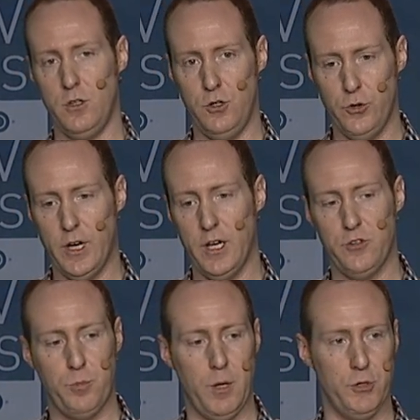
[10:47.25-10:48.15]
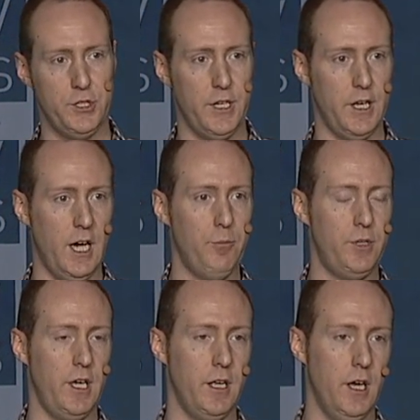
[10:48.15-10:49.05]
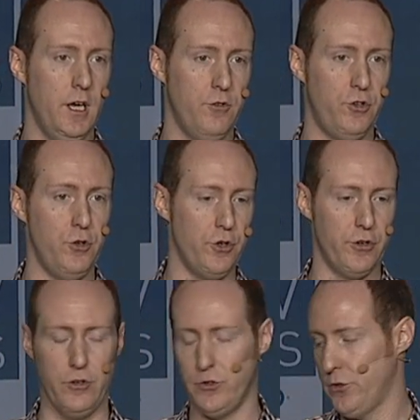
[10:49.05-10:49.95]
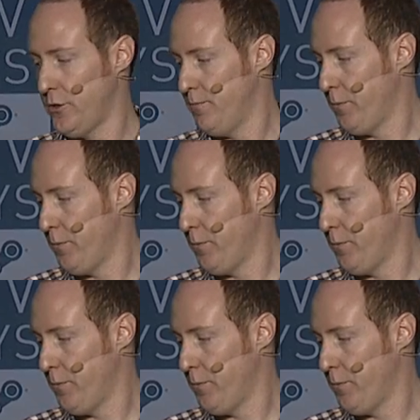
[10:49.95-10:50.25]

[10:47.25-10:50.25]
you guys publishing an update to your users.